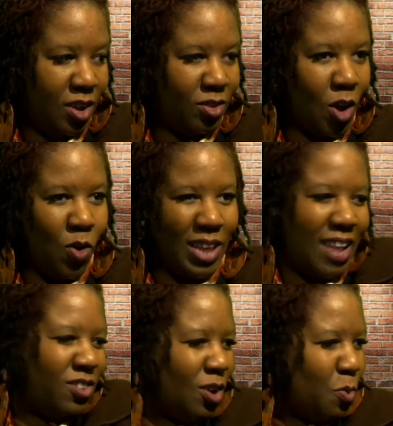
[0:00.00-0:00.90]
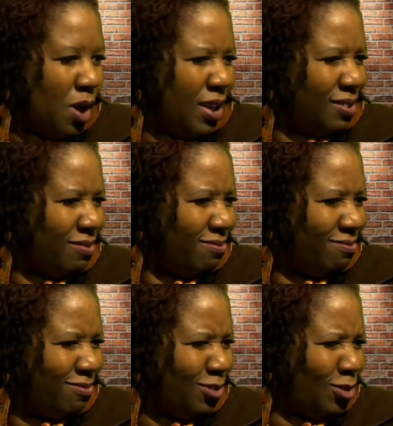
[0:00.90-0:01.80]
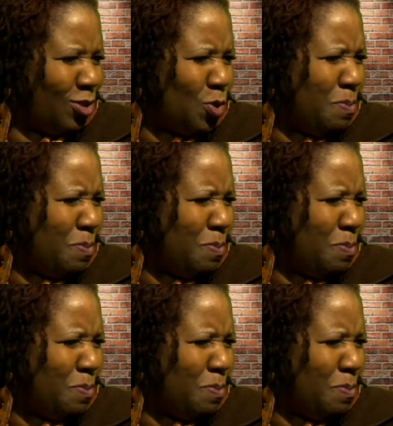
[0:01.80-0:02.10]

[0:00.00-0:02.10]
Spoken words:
So that took what? 2